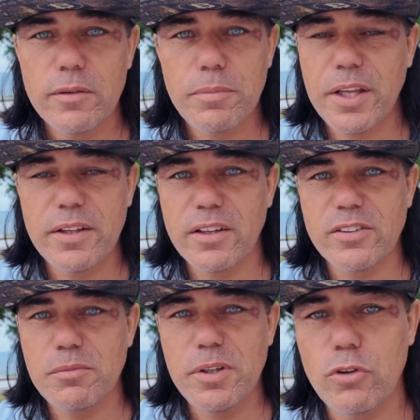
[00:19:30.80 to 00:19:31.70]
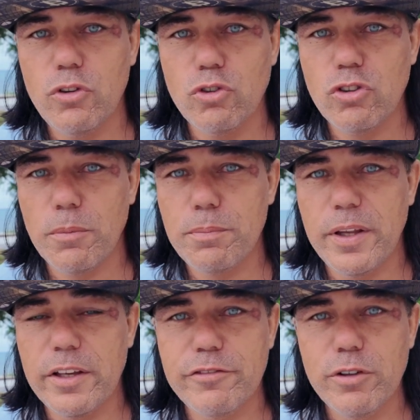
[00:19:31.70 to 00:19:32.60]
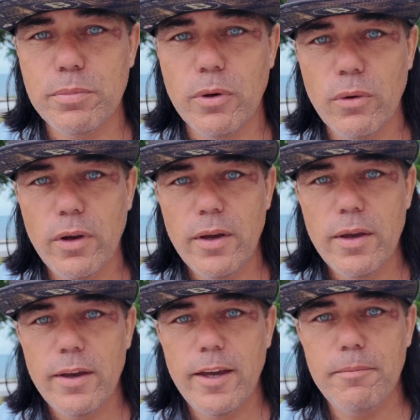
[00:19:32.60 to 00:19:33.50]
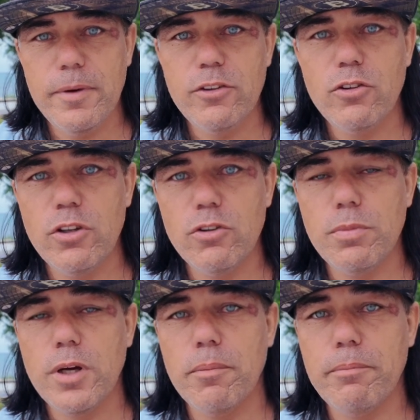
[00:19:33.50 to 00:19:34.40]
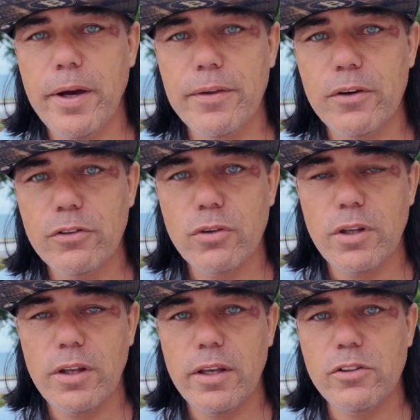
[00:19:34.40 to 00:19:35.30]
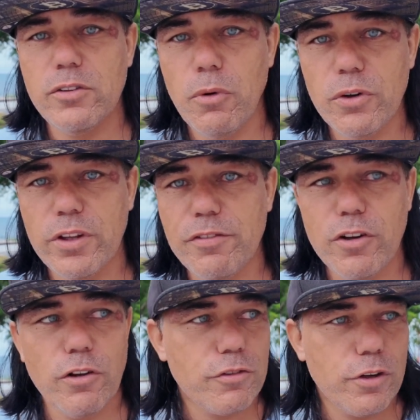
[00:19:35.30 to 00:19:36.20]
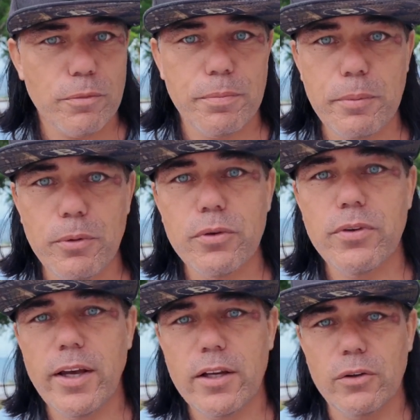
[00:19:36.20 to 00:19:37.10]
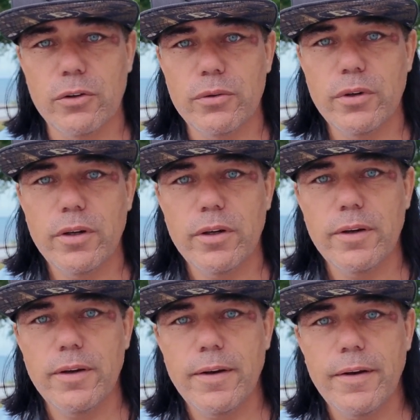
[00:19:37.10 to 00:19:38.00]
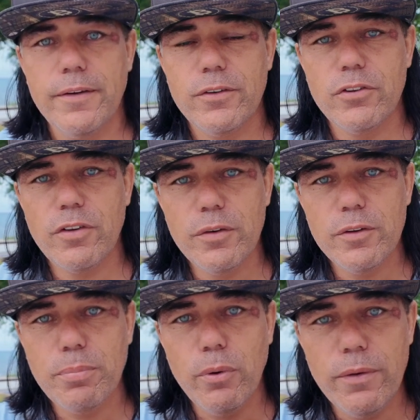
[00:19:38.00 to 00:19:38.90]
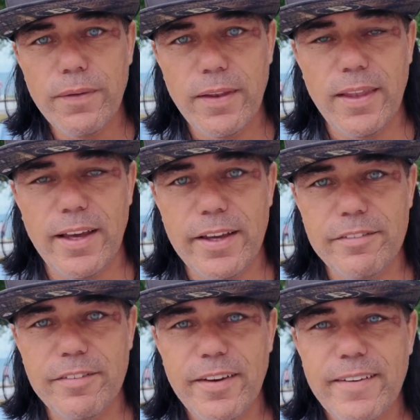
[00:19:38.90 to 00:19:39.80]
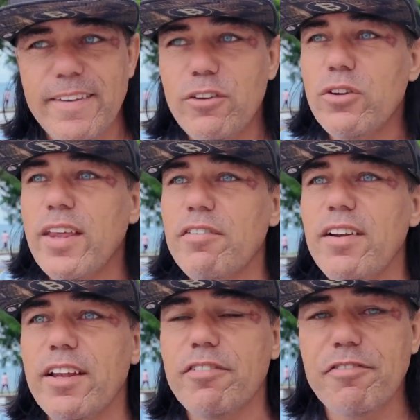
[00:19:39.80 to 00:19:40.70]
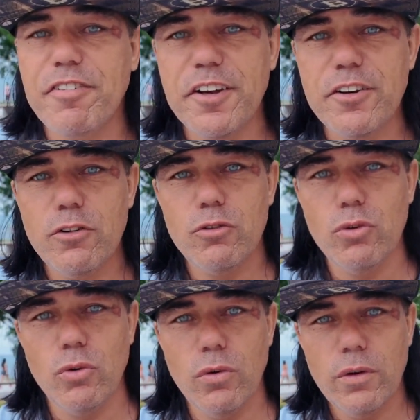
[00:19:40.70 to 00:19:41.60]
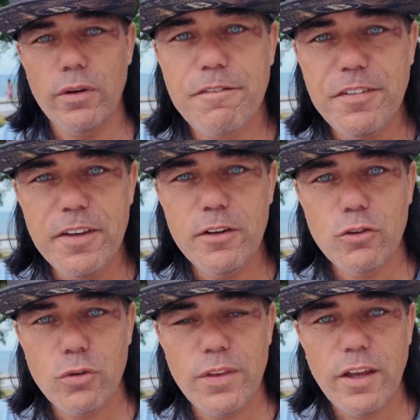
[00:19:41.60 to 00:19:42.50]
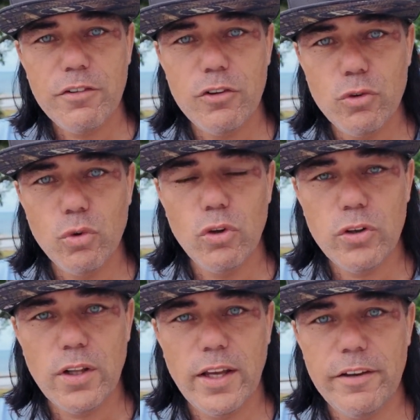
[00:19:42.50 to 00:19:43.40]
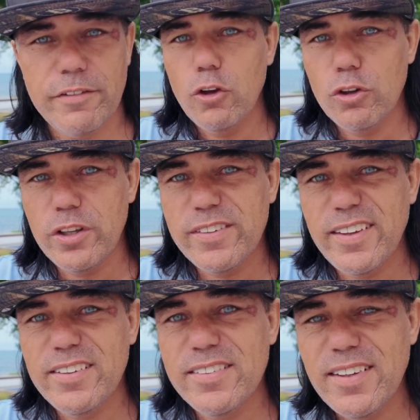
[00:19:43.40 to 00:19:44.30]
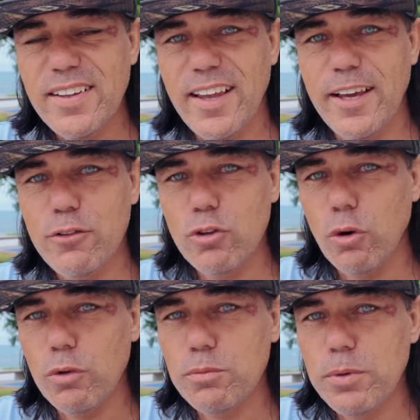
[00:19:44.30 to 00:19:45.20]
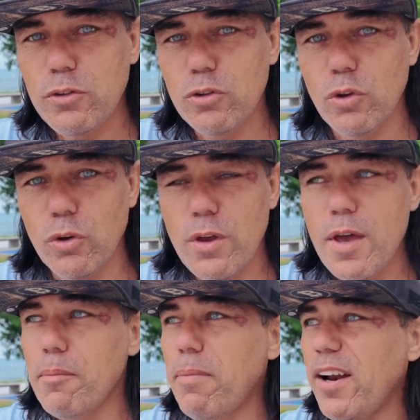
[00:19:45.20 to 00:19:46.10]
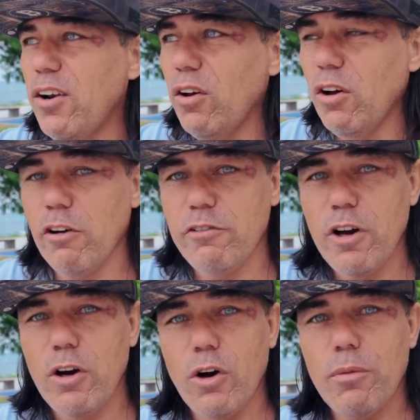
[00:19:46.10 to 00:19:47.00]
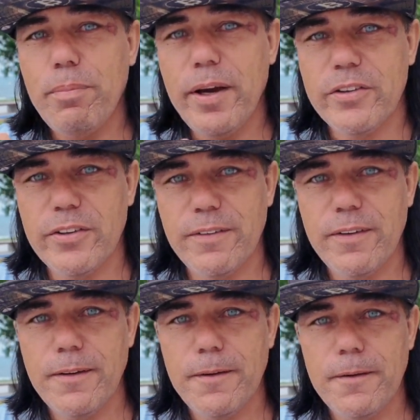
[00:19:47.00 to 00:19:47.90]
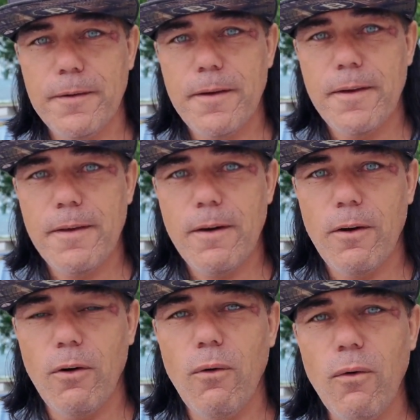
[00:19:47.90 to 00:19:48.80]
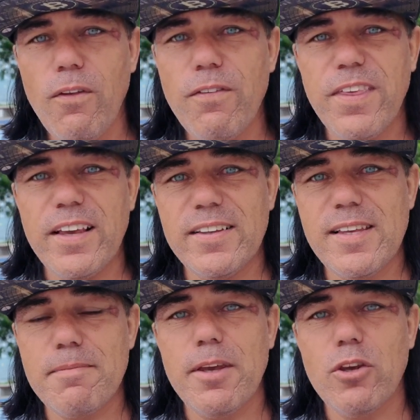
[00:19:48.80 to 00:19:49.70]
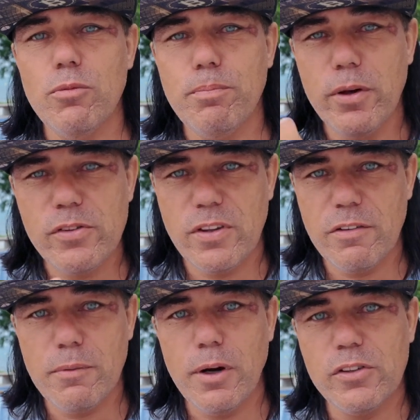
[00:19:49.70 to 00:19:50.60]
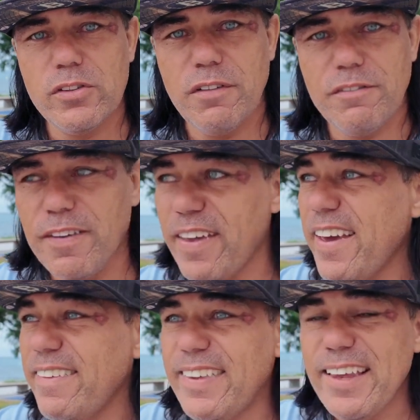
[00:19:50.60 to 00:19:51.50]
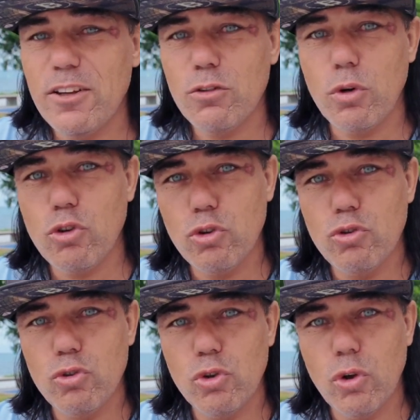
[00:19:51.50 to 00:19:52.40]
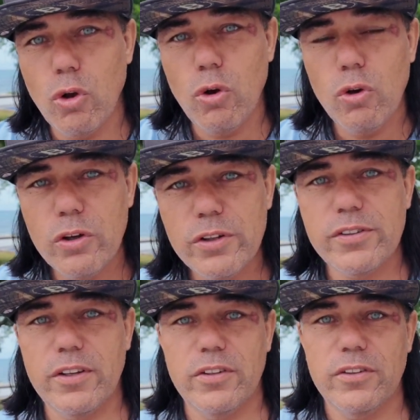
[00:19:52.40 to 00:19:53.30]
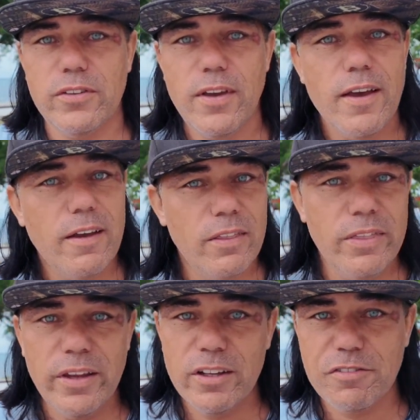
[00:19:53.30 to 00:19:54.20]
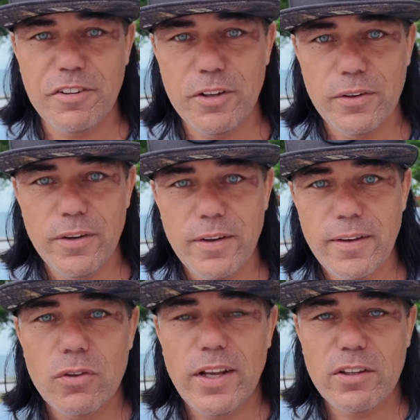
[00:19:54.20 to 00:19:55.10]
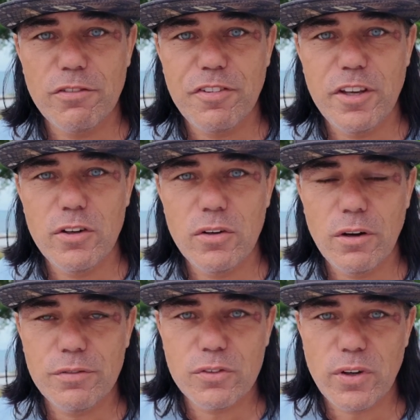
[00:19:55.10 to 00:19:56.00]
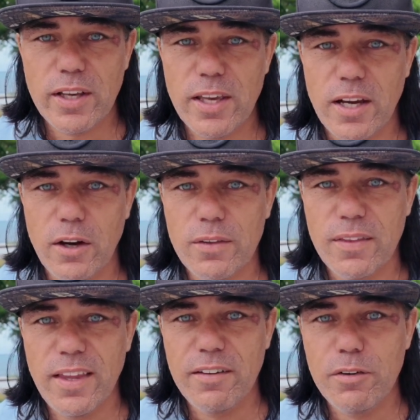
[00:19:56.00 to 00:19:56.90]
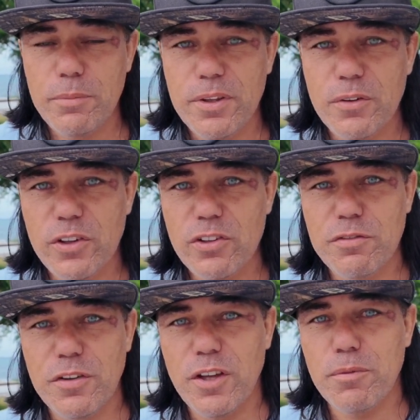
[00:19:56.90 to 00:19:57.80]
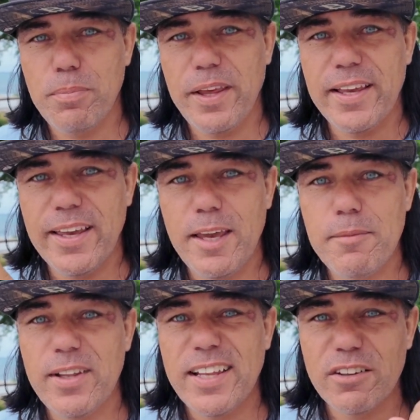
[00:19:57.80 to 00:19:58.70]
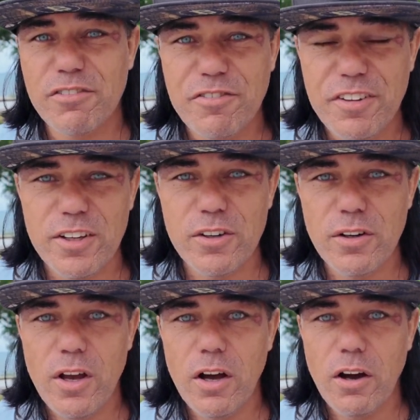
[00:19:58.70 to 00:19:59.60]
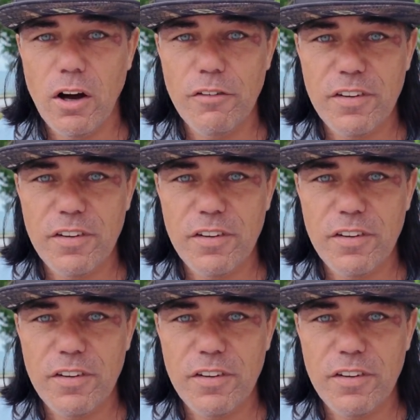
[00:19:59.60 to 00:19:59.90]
But that doesn't mean you should stop playing football. It means you need to become better so that it's more difficult for other people to tackle you. So it's very important in life that you never let fear rule. Fear should never rule your life. Your decisions in life should always be ruled by love or passion. All the things that make you positive about something, that is what should rule all your decisions, not fear. So let the fear of striking out never be the reason for not playing a game. Let the fear of